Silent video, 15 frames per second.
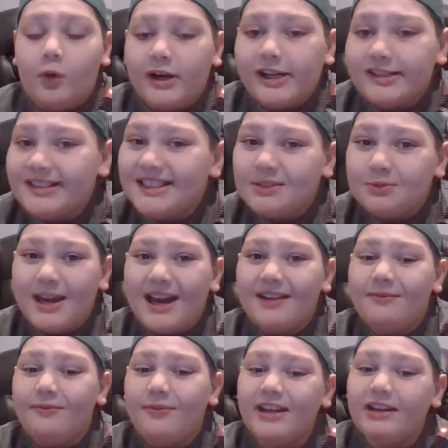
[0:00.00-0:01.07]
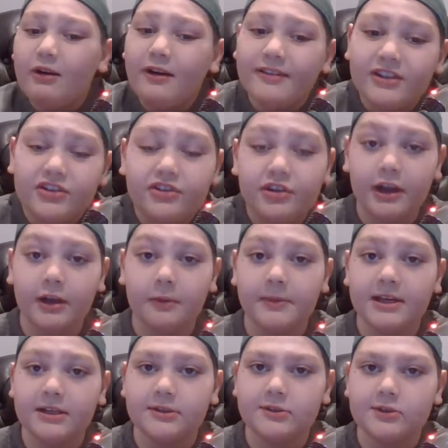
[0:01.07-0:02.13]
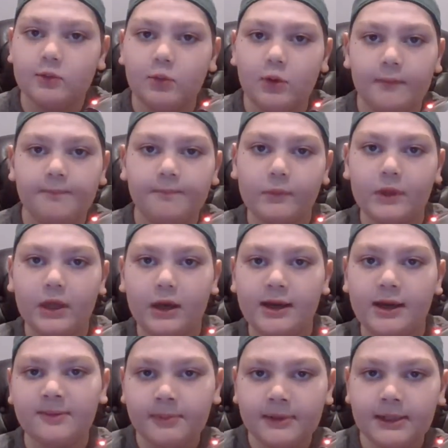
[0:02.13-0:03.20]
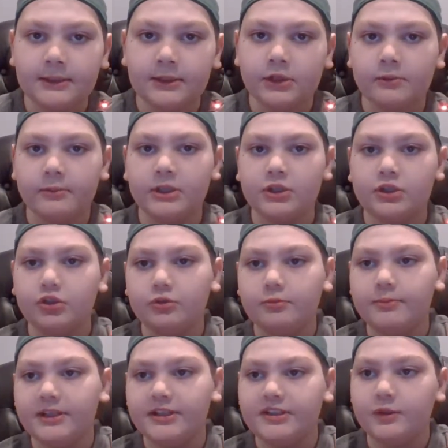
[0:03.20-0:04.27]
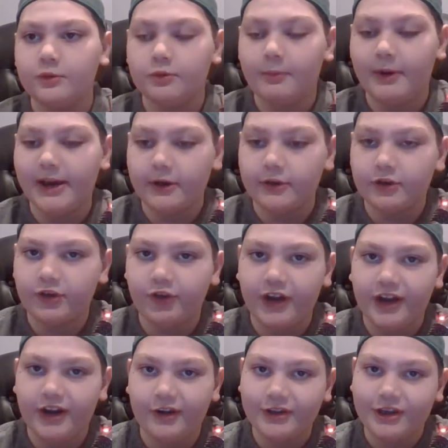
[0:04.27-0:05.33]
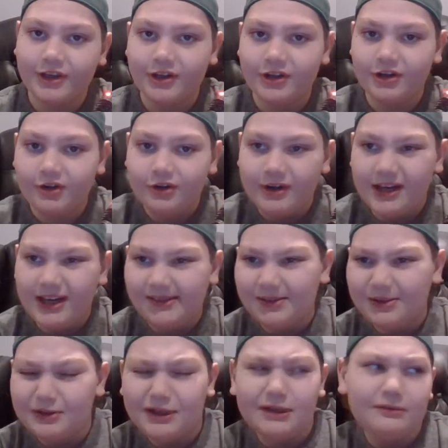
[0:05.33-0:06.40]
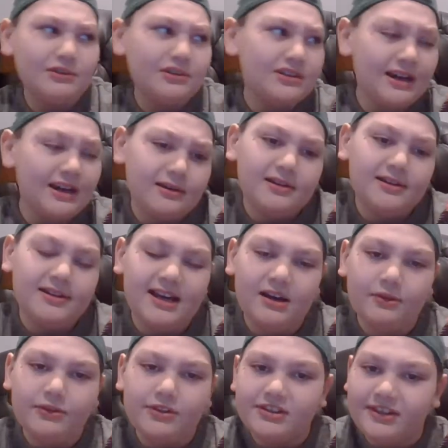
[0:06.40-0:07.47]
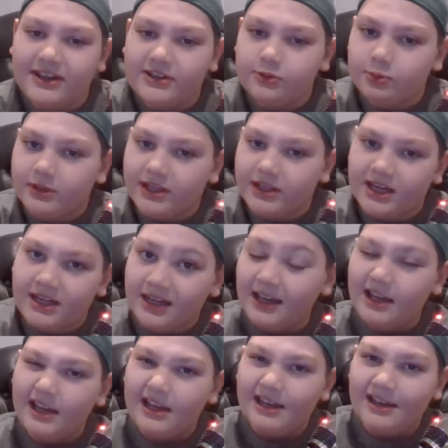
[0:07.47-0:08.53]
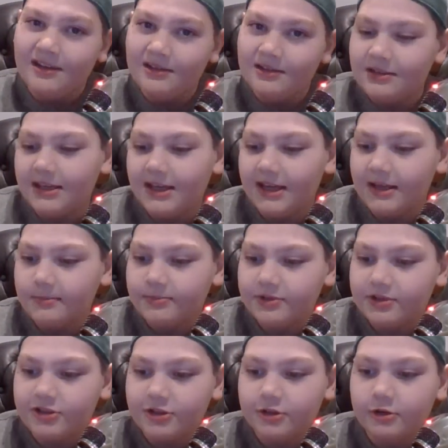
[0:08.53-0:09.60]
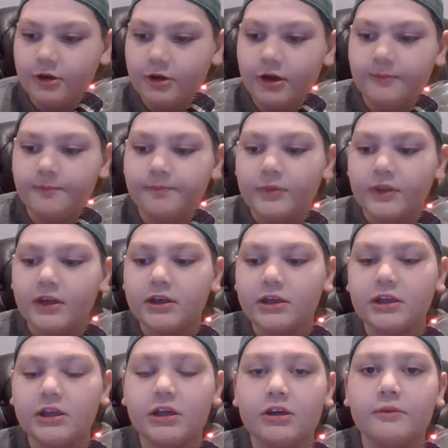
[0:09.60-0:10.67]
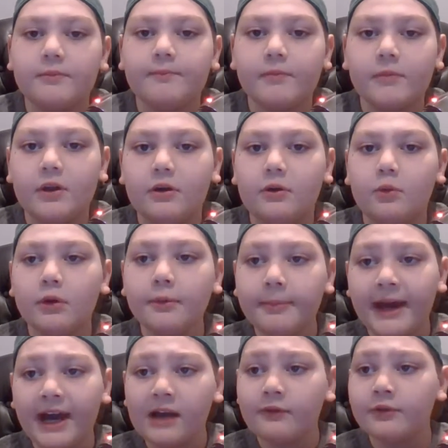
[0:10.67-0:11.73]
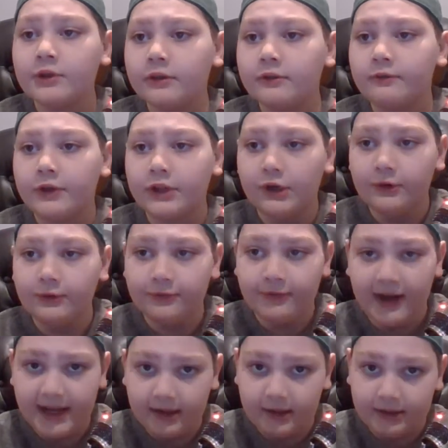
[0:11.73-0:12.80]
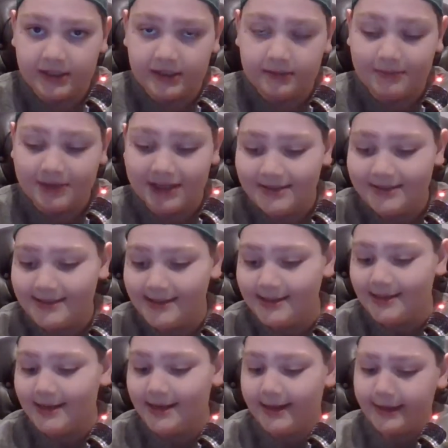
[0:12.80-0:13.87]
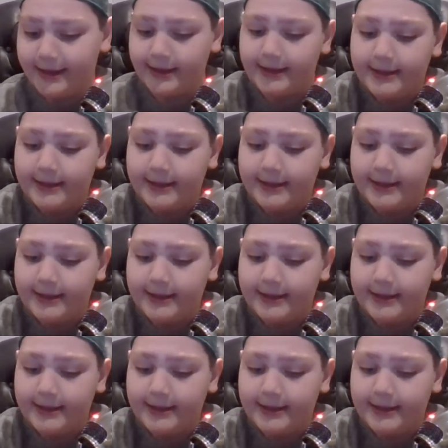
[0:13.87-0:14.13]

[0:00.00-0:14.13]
while since we had a video on this channel because, well, I've been a little bit too busy with my other channel, you know, and I was just out of town this last weekend, and yeah, so, um, you know, we're back for another video finally, and today,